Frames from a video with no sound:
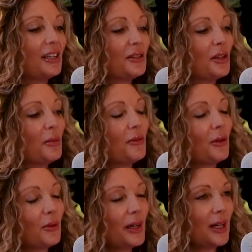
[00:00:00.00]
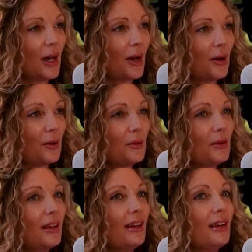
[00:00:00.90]
So before we go,
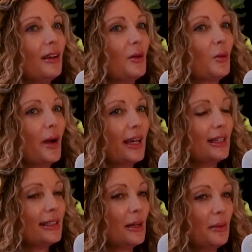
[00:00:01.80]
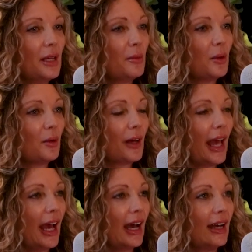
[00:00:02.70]
ways that people
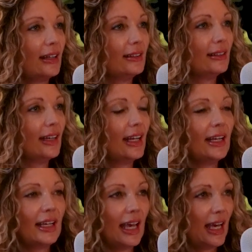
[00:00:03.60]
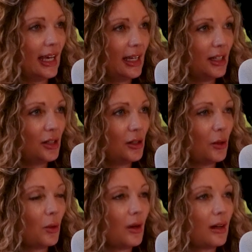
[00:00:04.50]
can get engaged
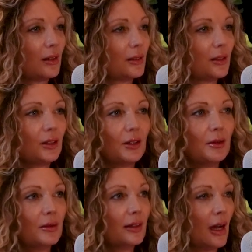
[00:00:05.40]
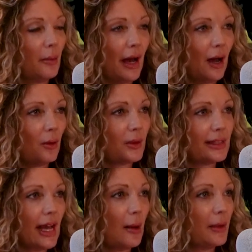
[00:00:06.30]
or learn about what's
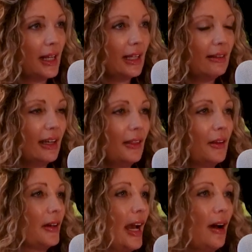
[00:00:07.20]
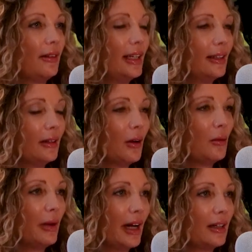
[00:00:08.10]
happening in their county, in their own
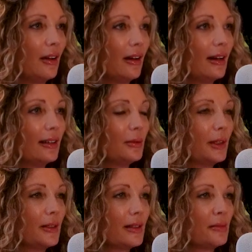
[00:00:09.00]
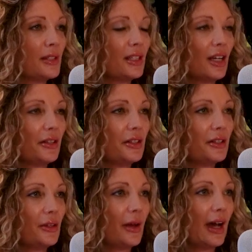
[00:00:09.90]
backyard. What are some
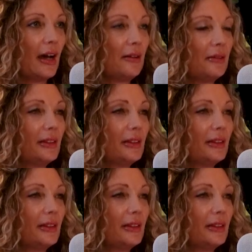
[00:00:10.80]
suggestions you have?